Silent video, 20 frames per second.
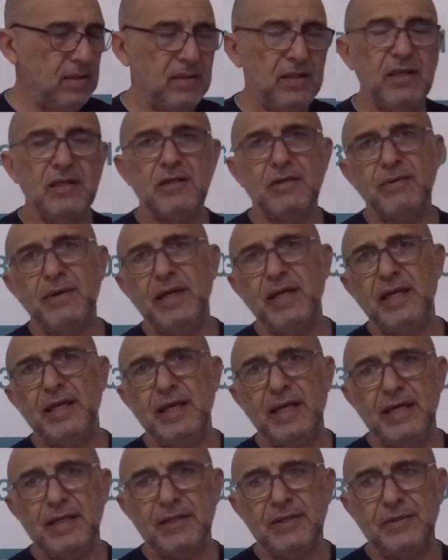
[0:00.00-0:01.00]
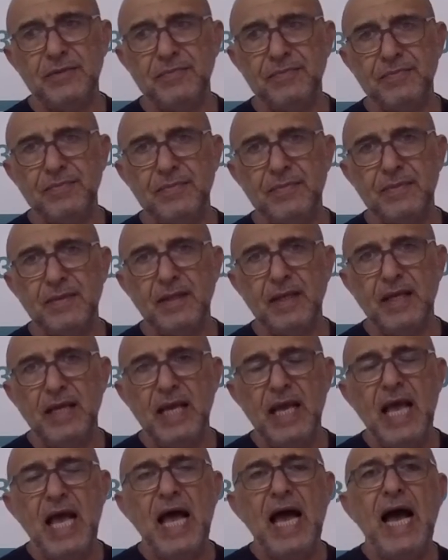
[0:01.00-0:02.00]
trailing edge.
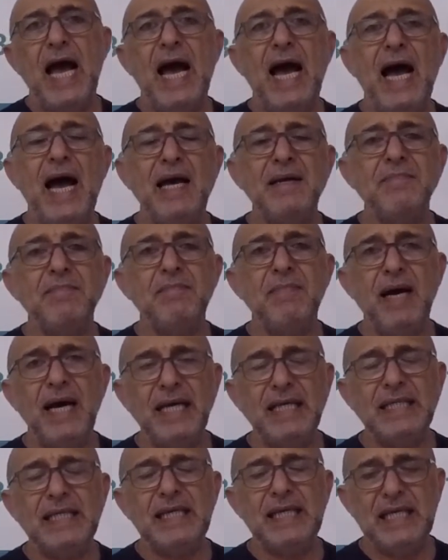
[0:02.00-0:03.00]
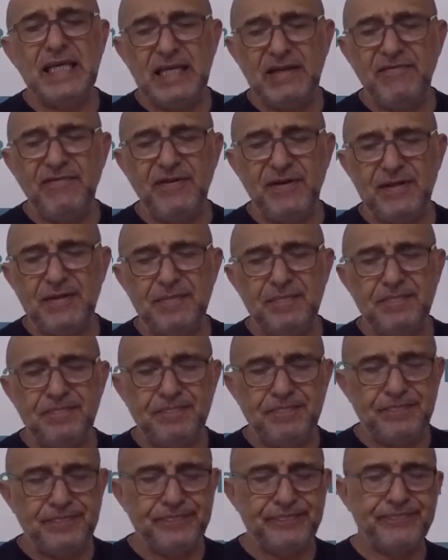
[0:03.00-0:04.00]
I might even,
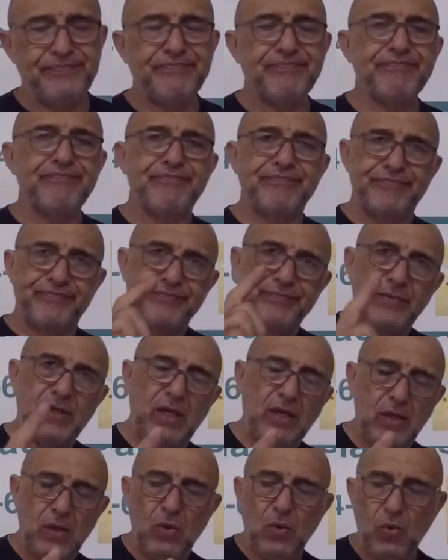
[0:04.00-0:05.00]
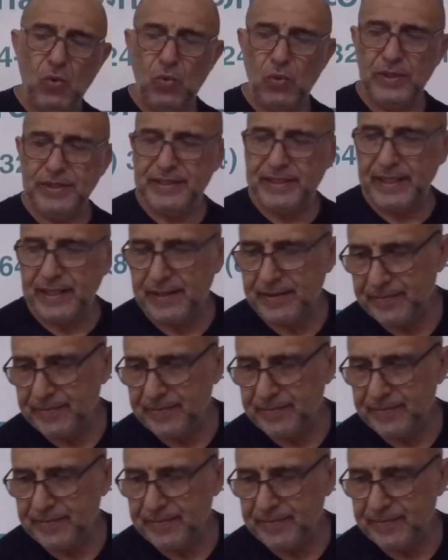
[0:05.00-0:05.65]
one second.